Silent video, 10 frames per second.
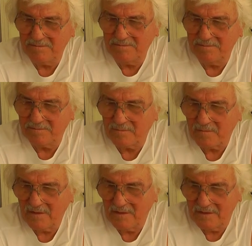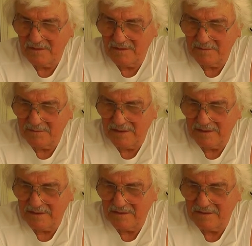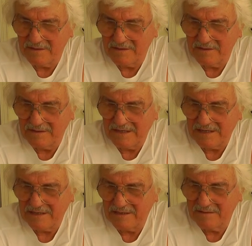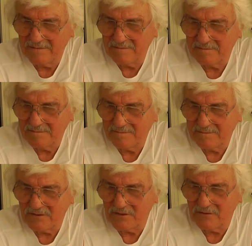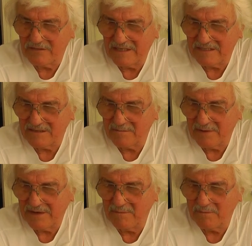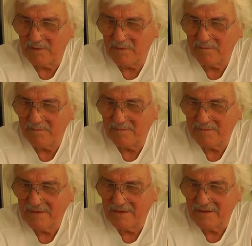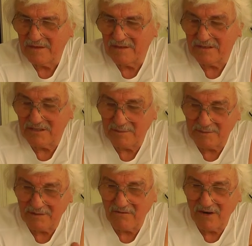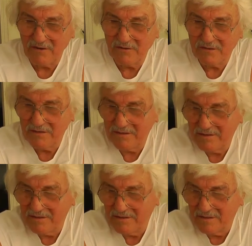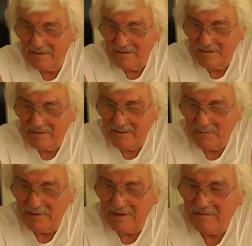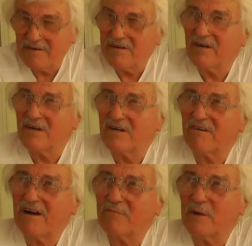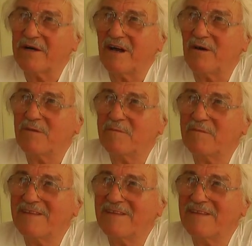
We had another 2,000-pound bomb at the top of the road. And we never even got a cracked window.